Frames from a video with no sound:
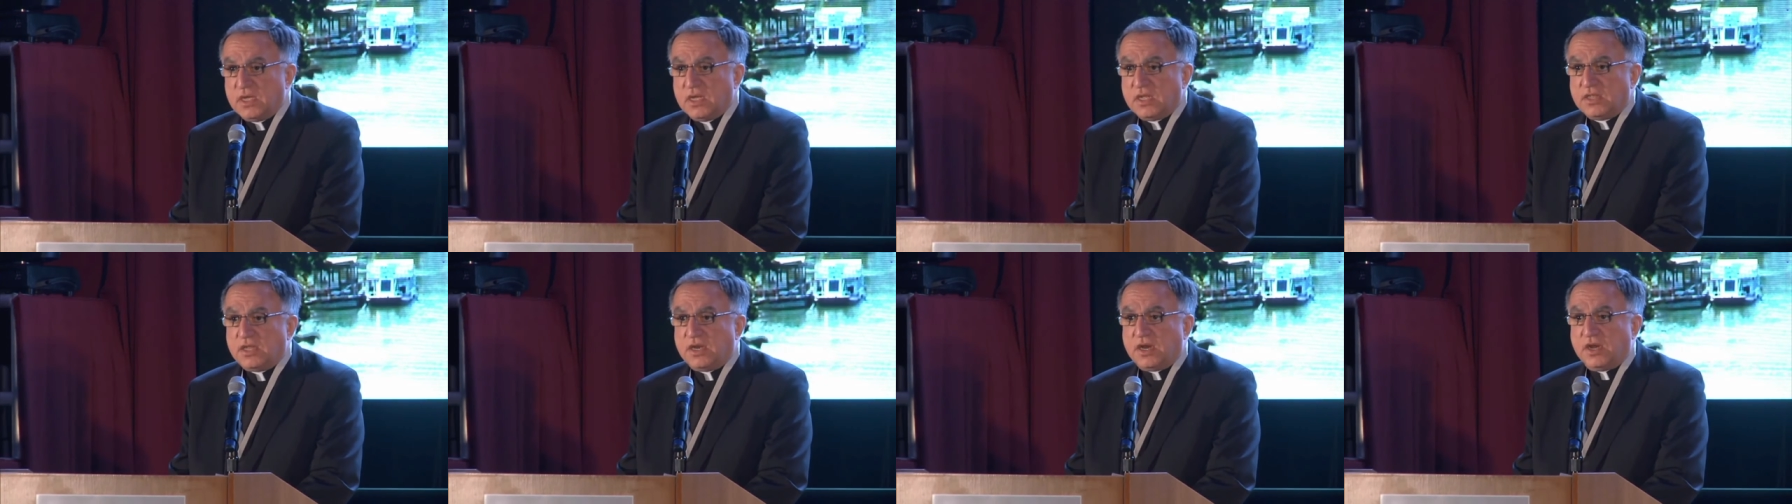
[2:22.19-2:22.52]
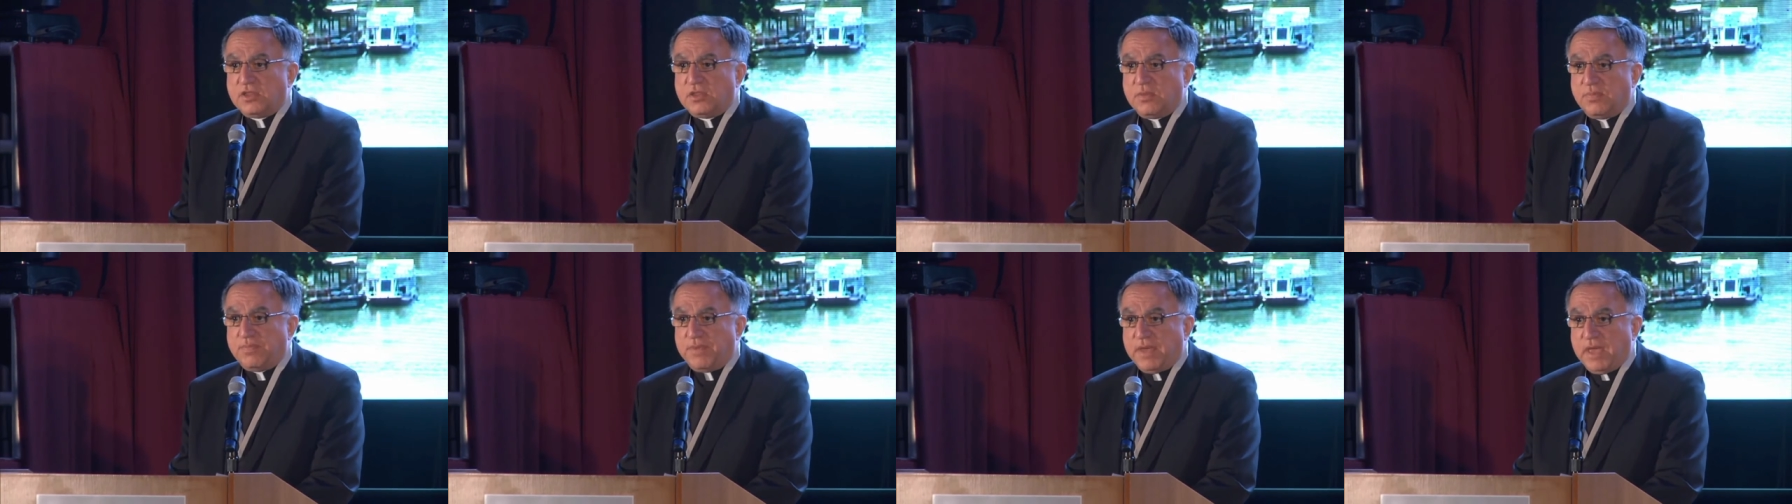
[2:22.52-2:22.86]
that are
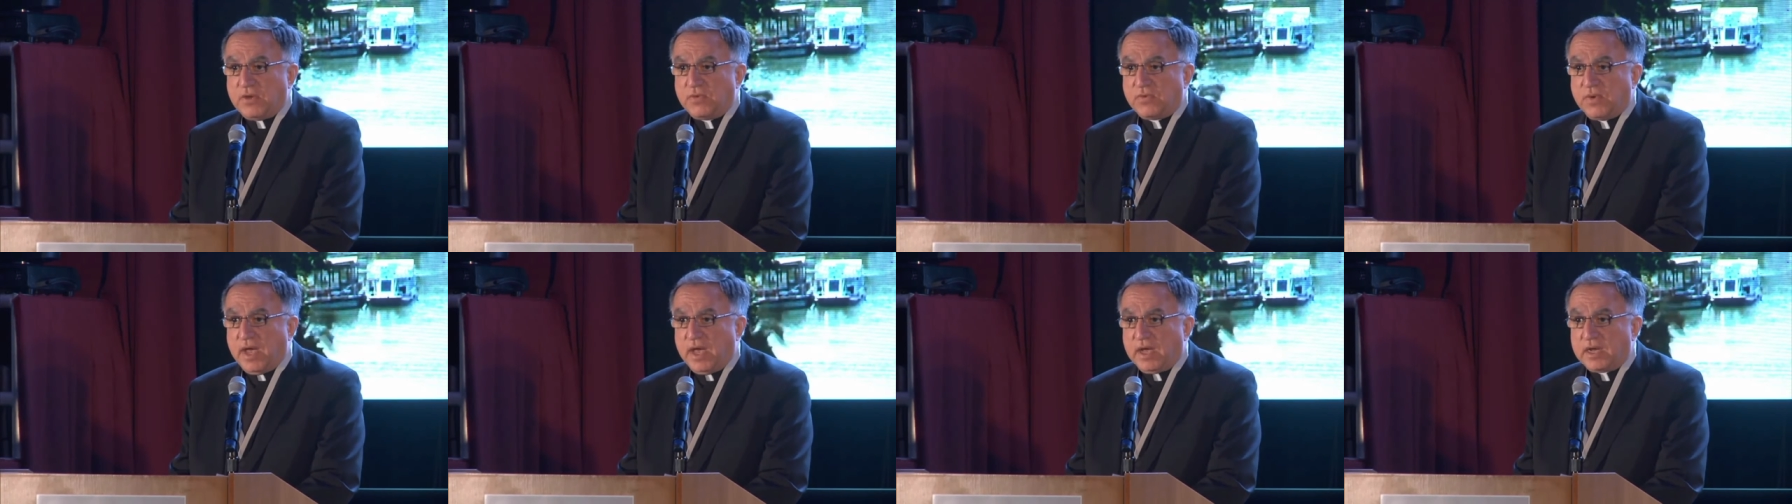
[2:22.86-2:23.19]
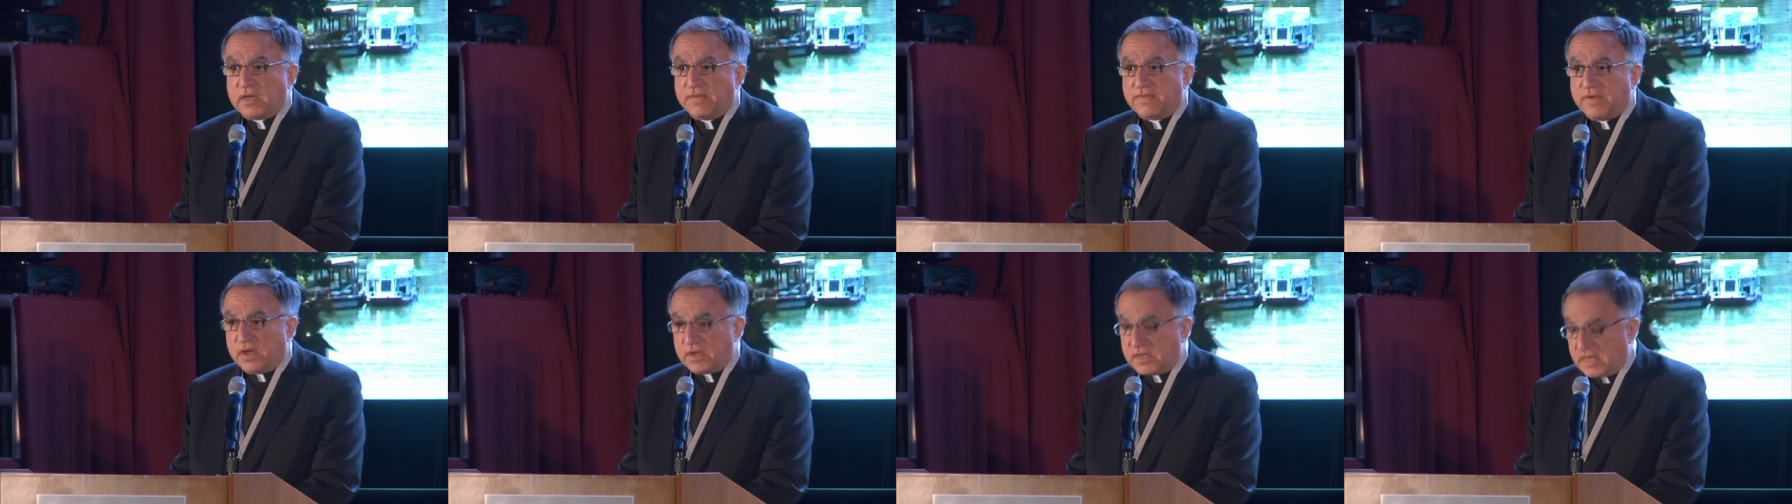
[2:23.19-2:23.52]
the bedrock
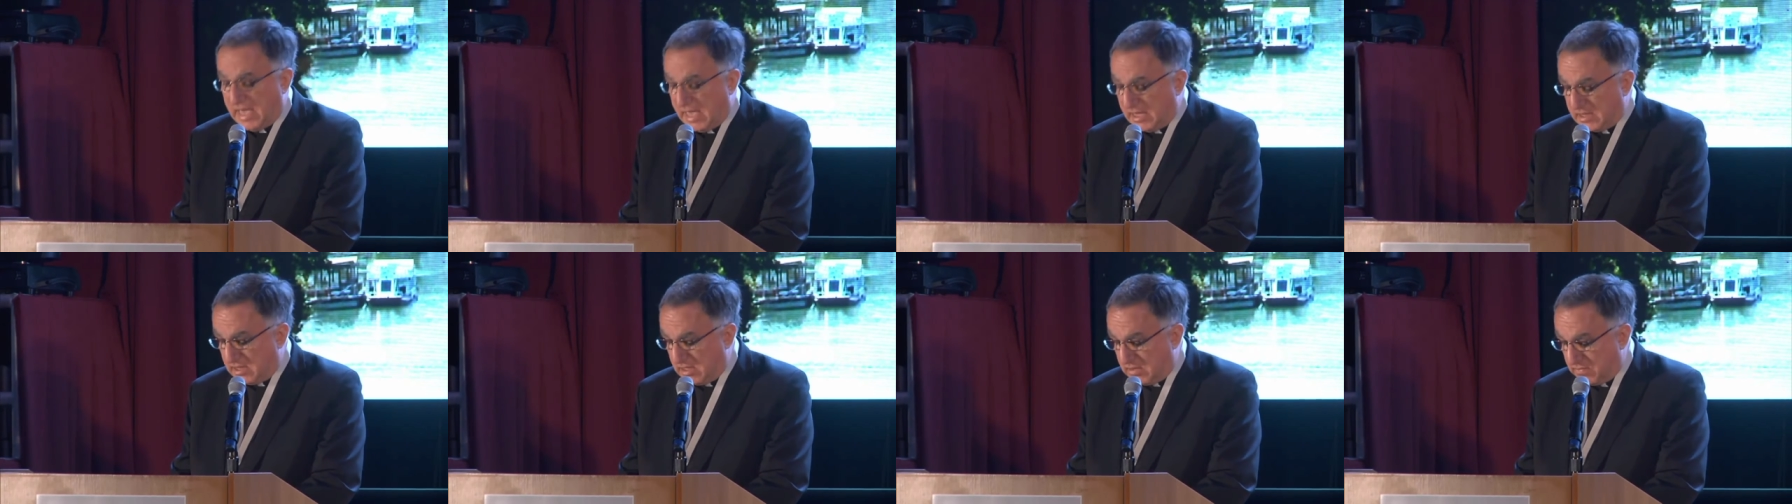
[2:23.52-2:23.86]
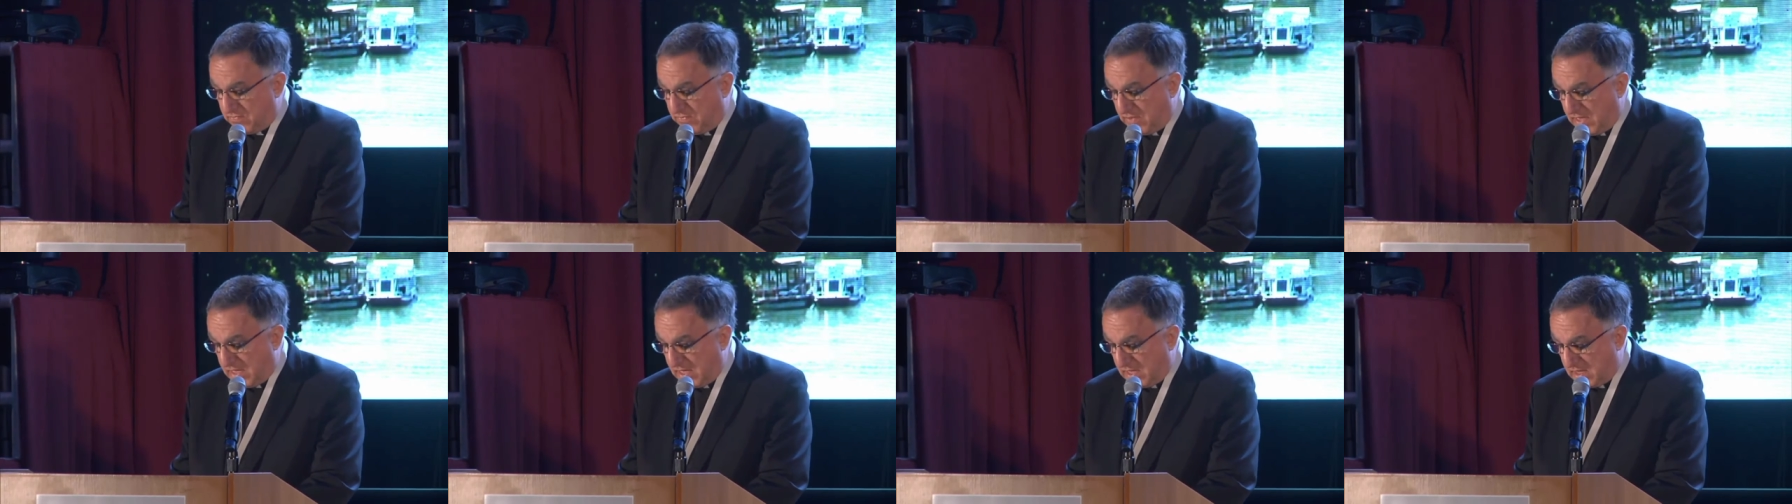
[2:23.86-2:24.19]
of our Catholic
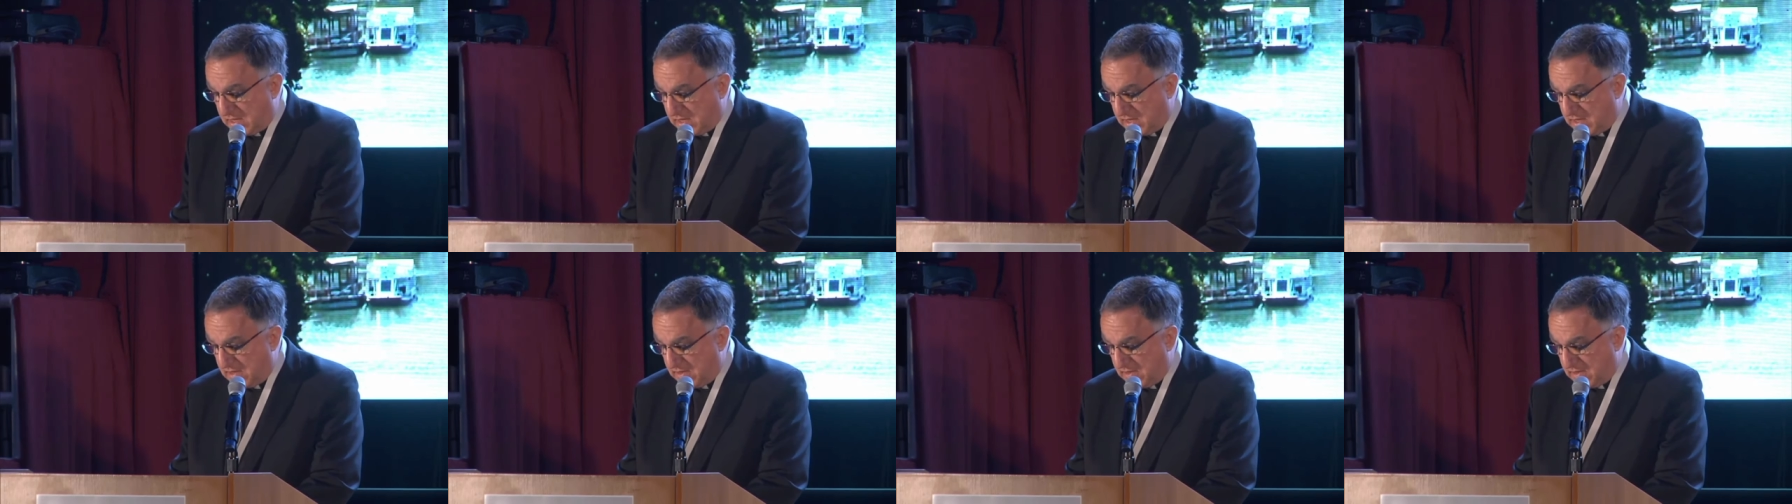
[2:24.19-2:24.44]
faith.